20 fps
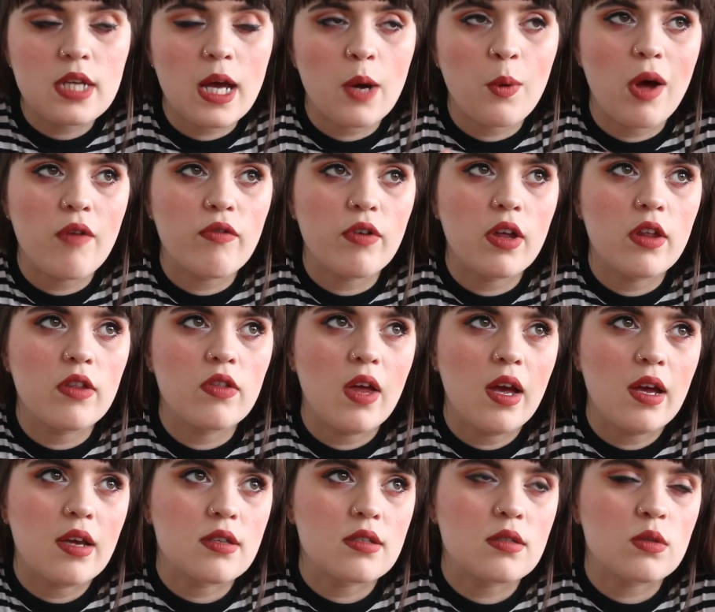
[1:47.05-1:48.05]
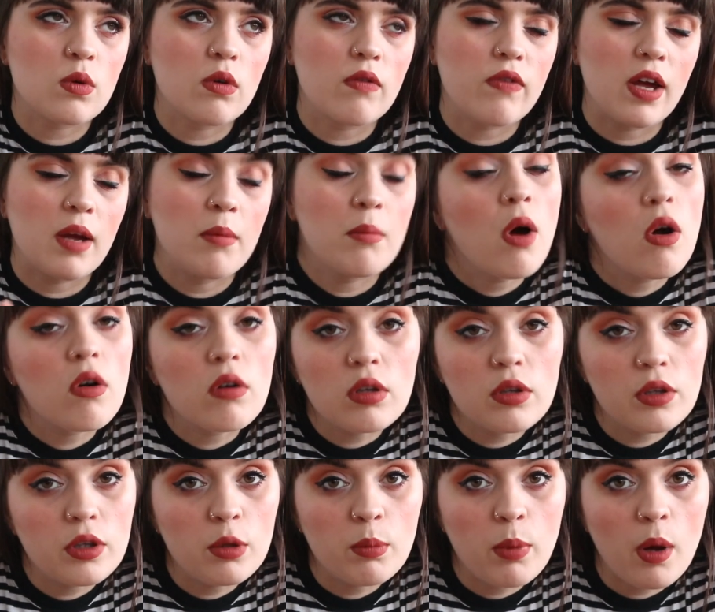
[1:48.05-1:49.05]
However, there's sort of a
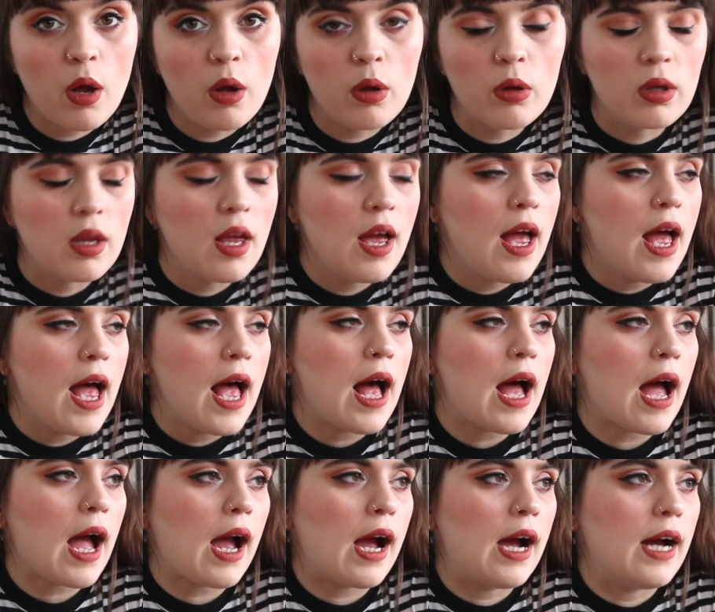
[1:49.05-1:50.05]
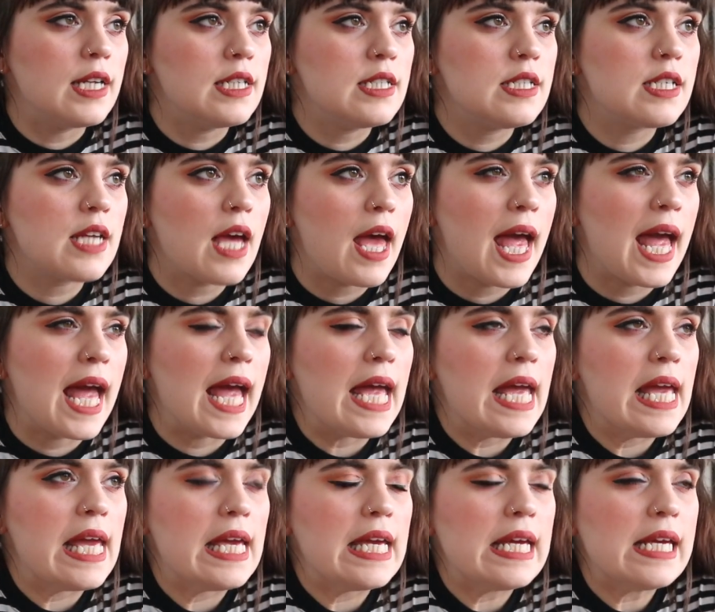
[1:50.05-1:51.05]
moral loophole and
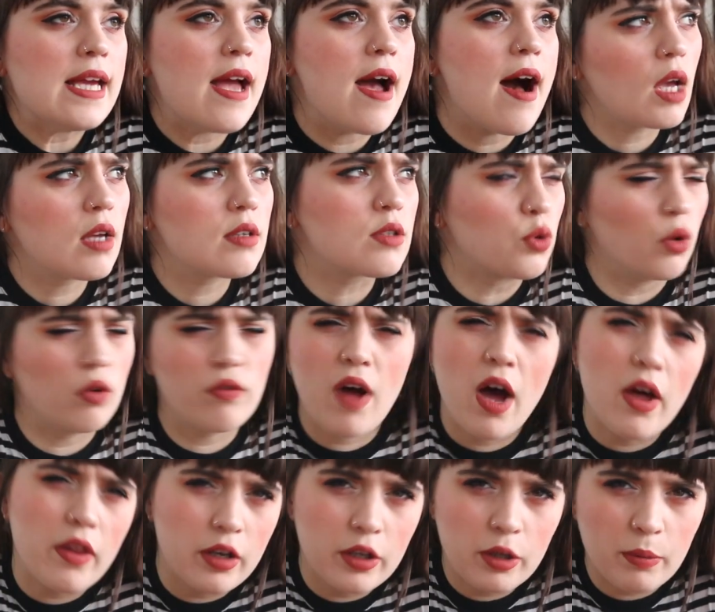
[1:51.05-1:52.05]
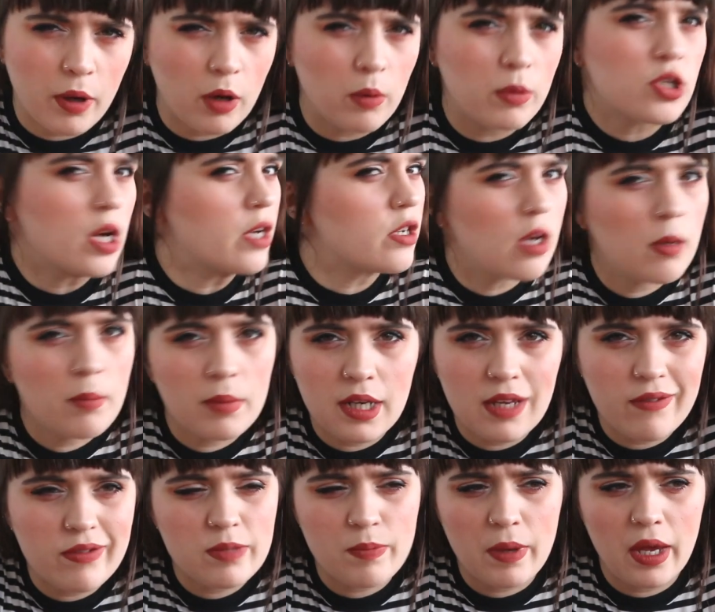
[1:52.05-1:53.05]
a sort of other loophole which I don't
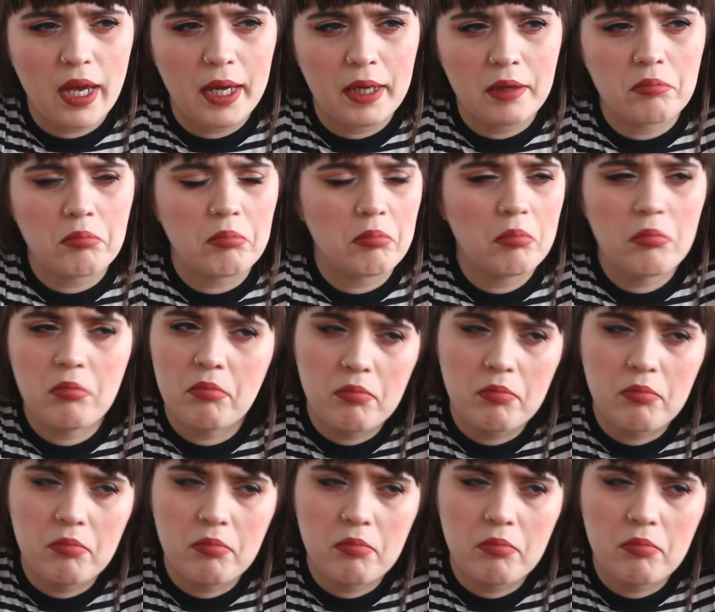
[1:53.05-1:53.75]
believe is being